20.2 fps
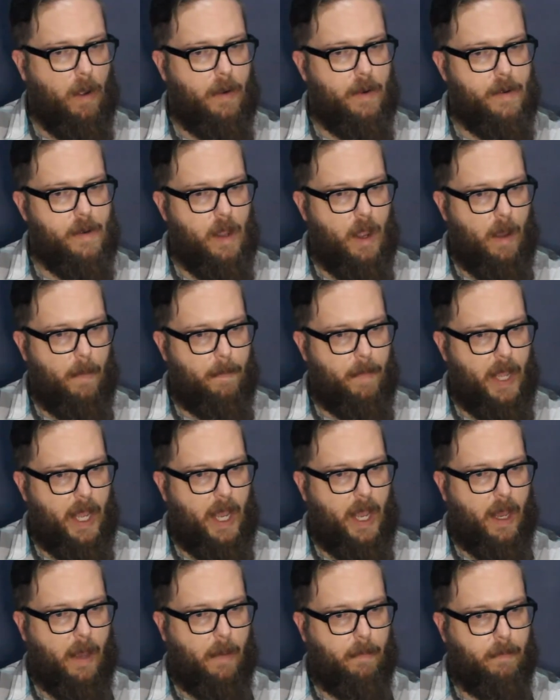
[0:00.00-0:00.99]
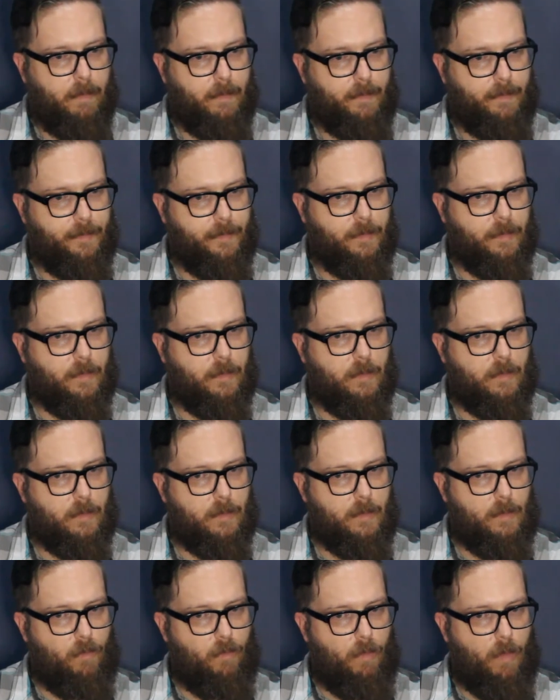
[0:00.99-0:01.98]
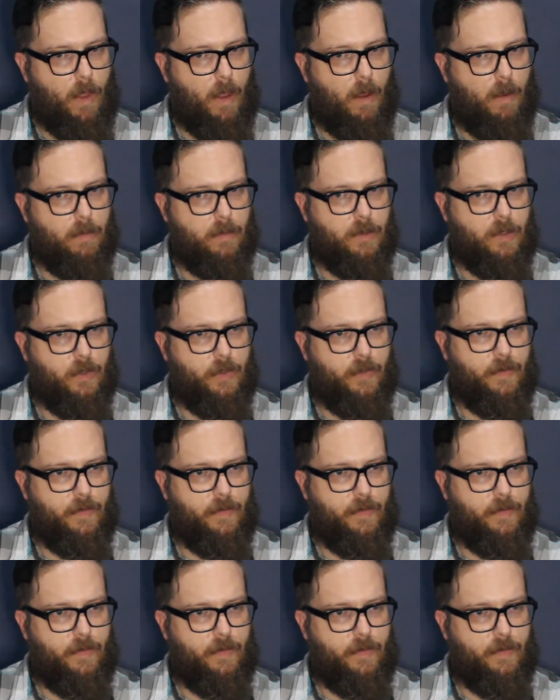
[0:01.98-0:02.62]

Not bad. Those